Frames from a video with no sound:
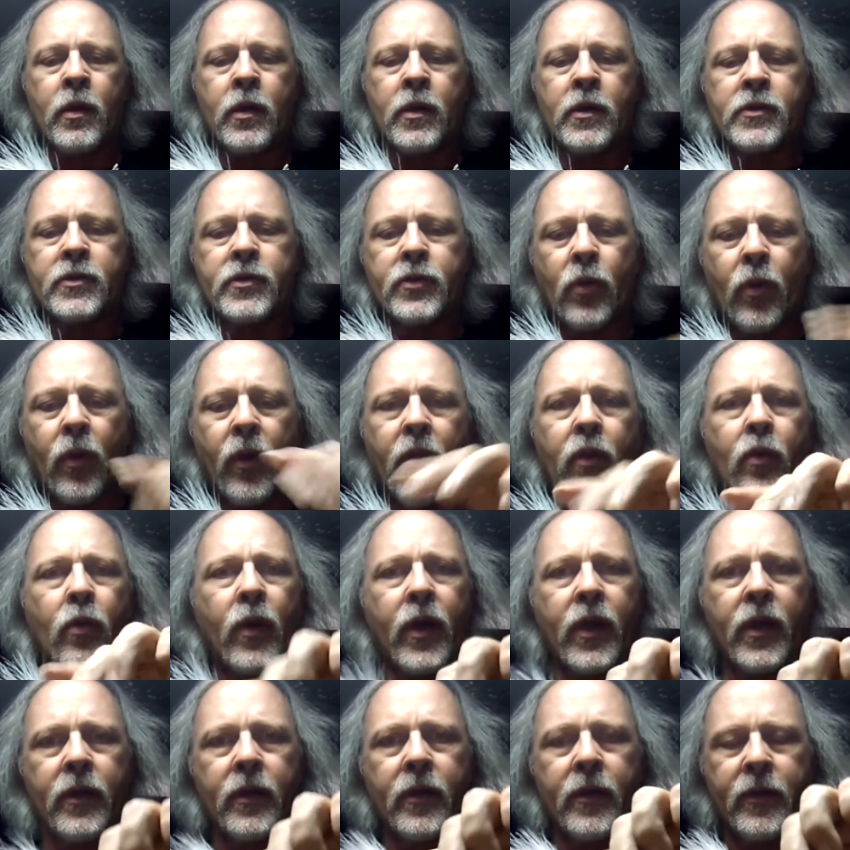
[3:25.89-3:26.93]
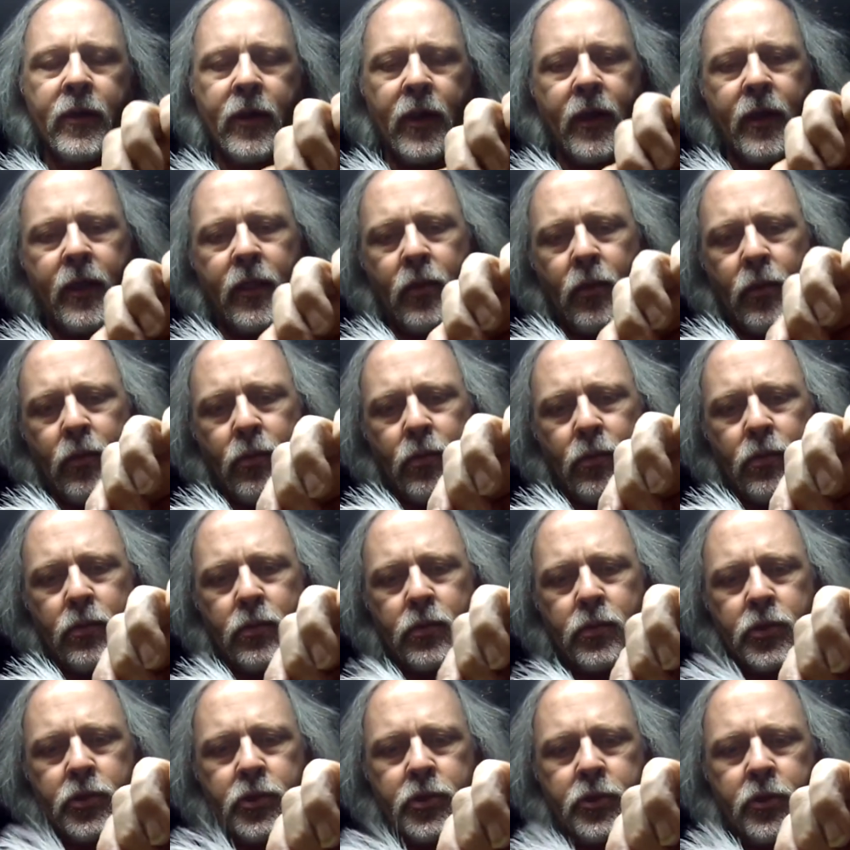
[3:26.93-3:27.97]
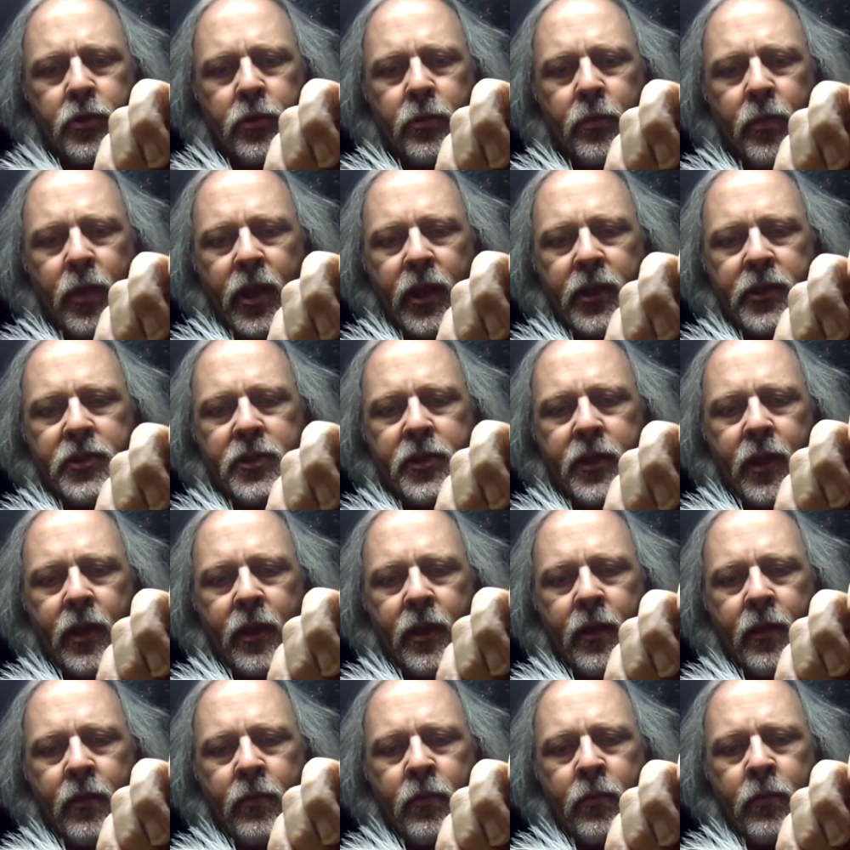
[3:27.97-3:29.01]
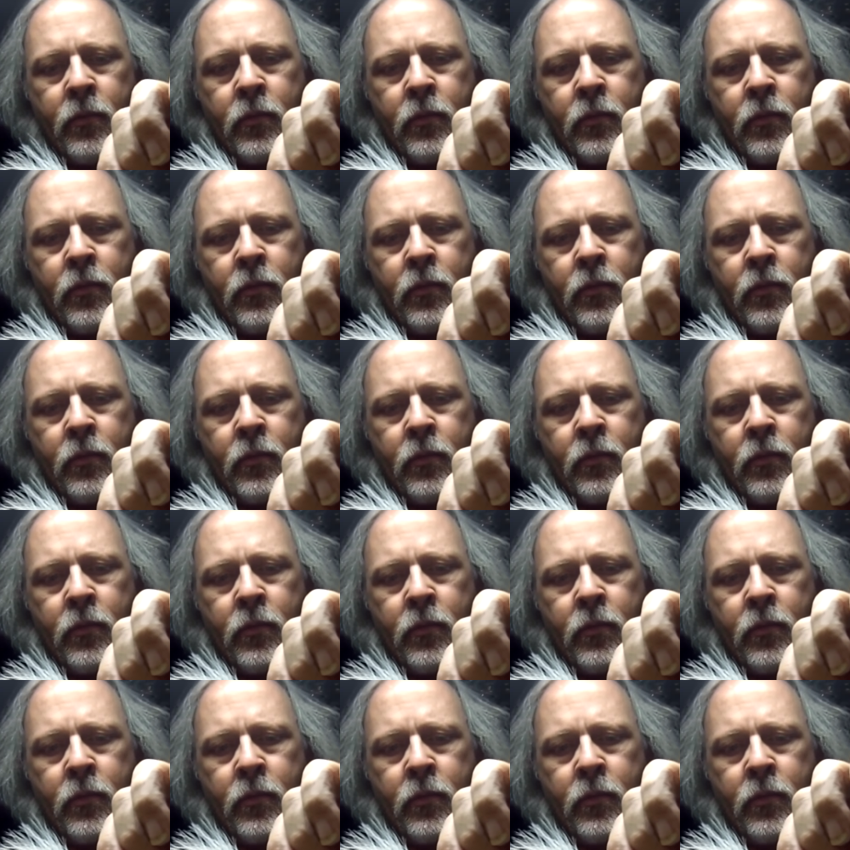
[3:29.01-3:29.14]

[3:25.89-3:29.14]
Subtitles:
So I go ahead and tie the whole shooting match down,